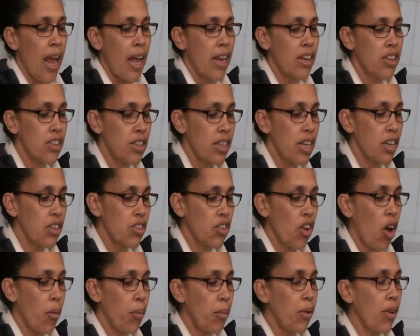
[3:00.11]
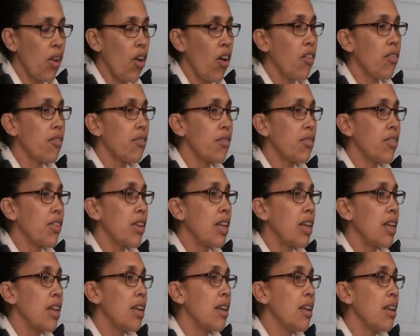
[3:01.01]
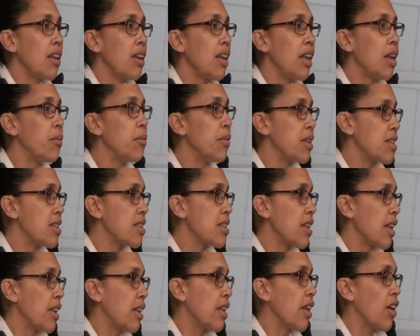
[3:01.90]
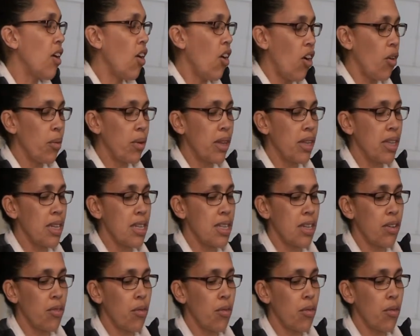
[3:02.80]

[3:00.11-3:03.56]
And just an example of the limits that there are with this.